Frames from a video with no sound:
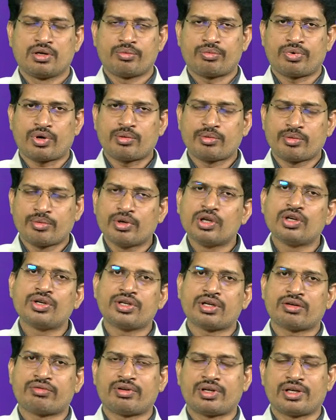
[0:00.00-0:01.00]
probability
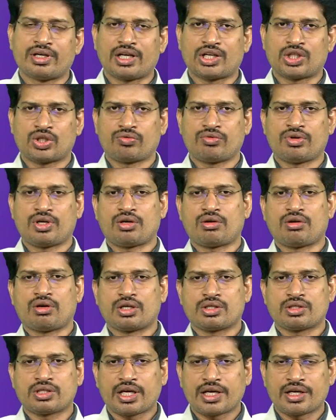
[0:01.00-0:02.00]
of an earthquake or
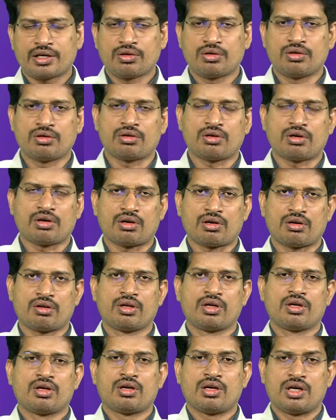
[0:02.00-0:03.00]
a cyclone or
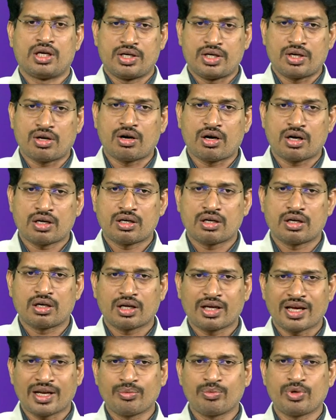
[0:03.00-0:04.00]
a drought uh,
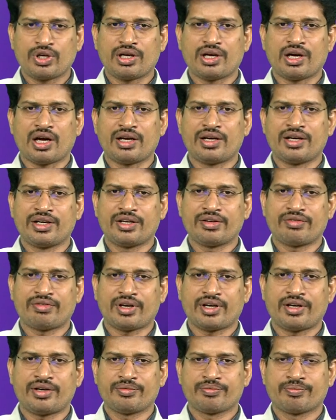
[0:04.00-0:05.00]
can be
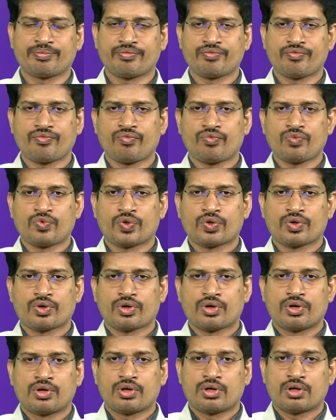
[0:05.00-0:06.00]
identified.
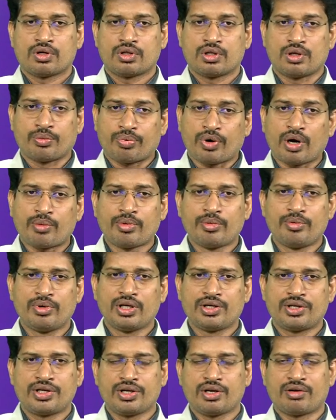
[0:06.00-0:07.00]
The
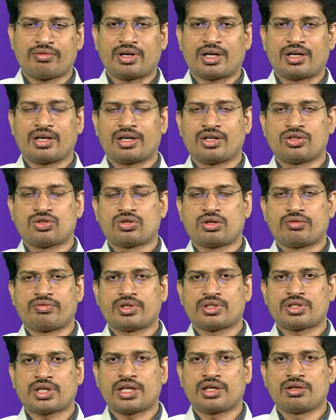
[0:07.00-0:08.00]
probability of occurrence of a
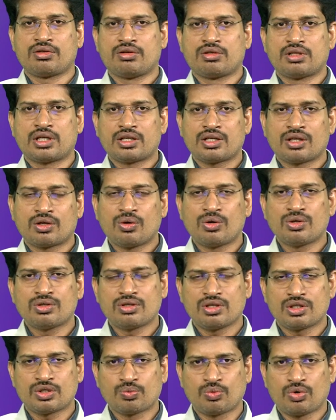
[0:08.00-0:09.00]
cyclone at the coast
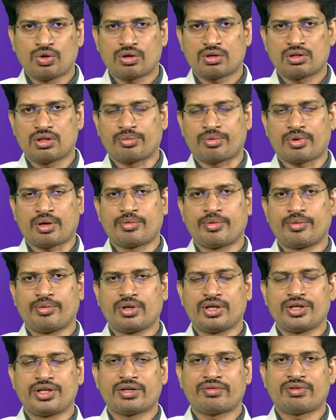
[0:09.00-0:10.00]
is more, the
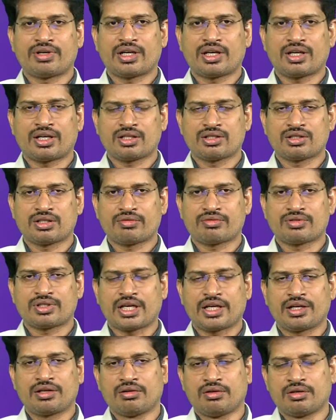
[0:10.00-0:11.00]
probability of occurrence of
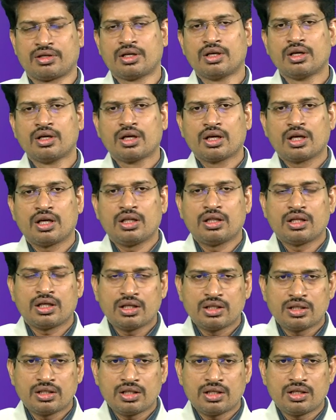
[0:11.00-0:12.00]
cyclone in the
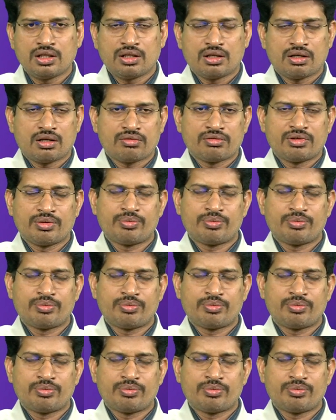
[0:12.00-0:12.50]
interior of the